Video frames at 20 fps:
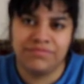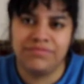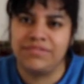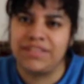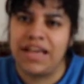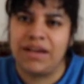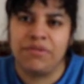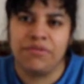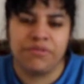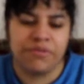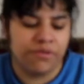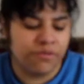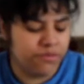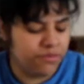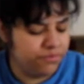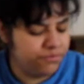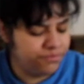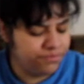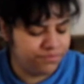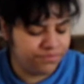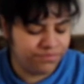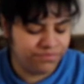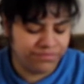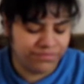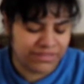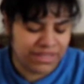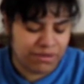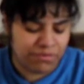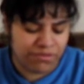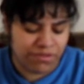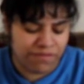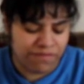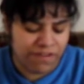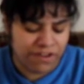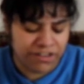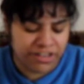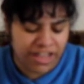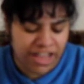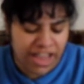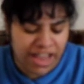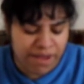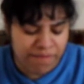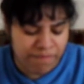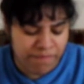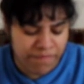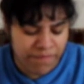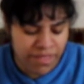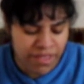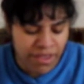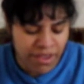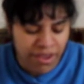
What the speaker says: that was all. It was a fun game.